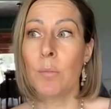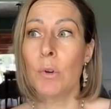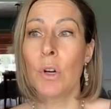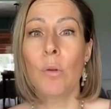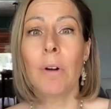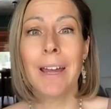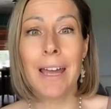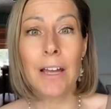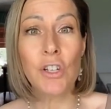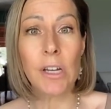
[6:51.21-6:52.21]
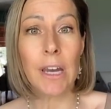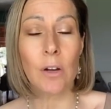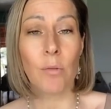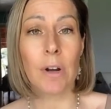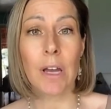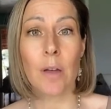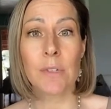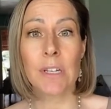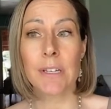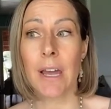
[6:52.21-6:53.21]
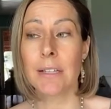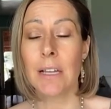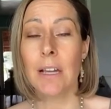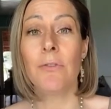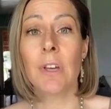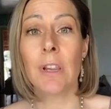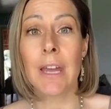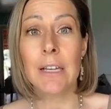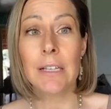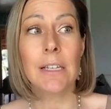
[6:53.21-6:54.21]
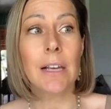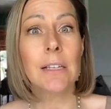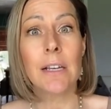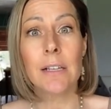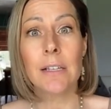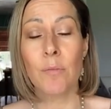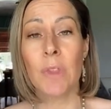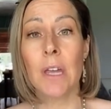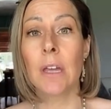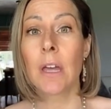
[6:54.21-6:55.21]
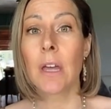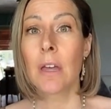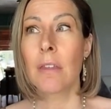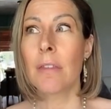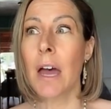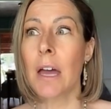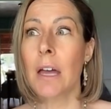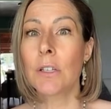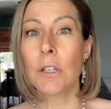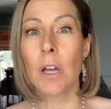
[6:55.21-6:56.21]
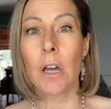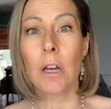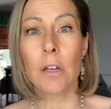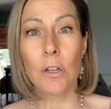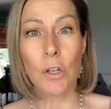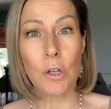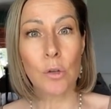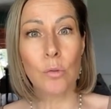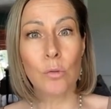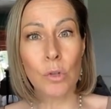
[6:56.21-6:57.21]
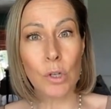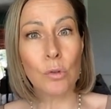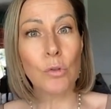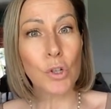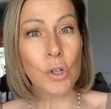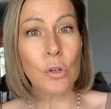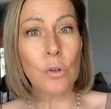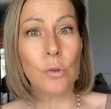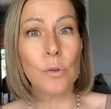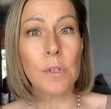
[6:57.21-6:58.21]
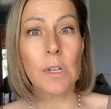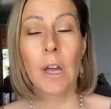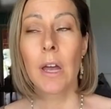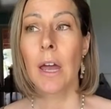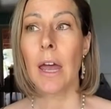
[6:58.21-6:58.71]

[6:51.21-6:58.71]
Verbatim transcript: People who are educated when it comes to sex and feel like sex is something that uh, you you choose